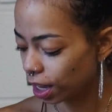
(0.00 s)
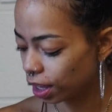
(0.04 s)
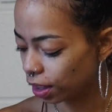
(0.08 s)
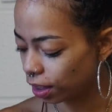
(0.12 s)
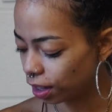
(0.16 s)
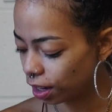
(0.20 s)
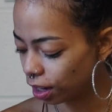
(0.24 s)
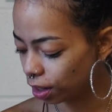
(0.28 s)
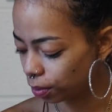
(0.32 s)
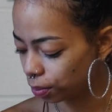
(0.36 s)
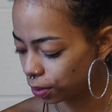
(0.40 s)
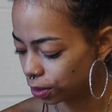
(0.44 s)
and
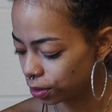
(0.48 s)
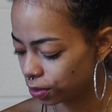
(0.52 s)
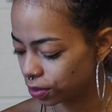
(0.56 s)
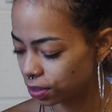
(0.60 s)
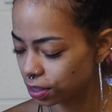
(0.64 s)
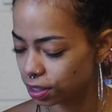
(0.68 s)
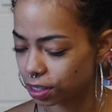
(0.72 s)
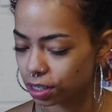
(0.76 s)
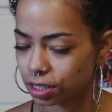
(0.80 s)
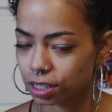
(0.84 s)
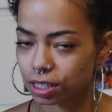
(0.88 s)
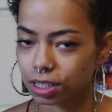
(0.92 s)
then I'll be
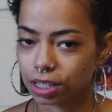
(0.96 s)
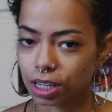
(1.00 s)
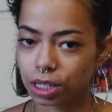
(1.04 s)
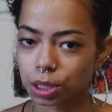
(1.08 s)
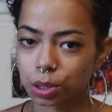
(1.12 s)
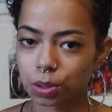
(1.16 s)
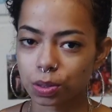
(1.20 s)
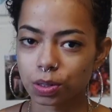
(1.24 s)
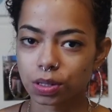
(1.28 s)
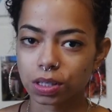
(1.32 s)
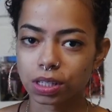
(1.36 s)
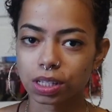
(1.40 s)
using the
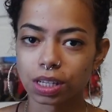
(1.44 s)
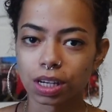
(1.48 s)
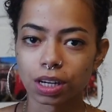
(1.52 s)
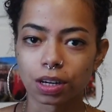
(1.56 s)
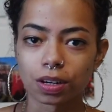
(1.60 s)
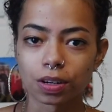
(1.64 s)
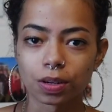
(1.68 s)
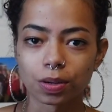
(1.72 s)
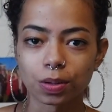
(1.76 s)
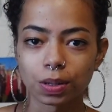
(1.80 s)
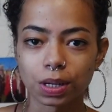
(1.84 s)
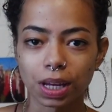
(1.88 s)
Sexual
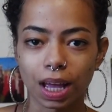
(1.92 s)
Tarot